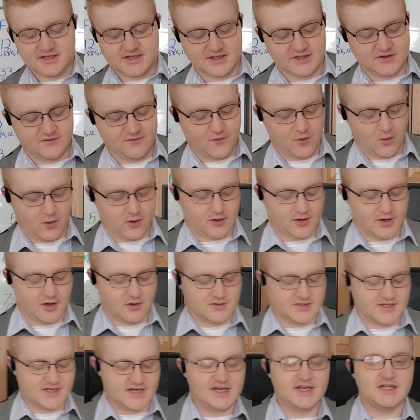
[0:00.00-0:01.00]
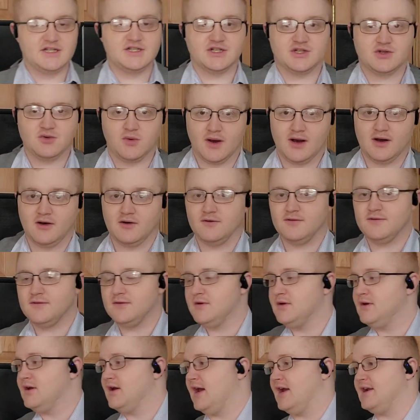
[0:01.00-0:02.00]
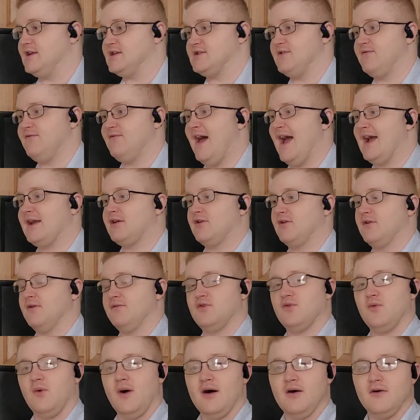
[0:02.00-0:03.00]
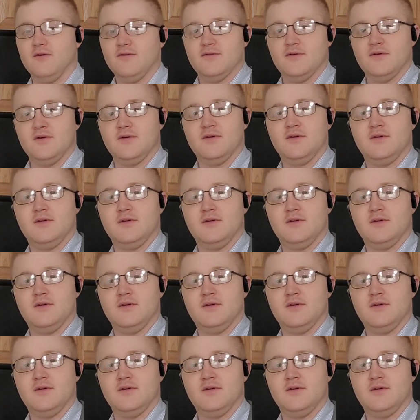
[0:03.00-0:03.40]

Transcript: since 4 goes into 12 and is a factor of 12,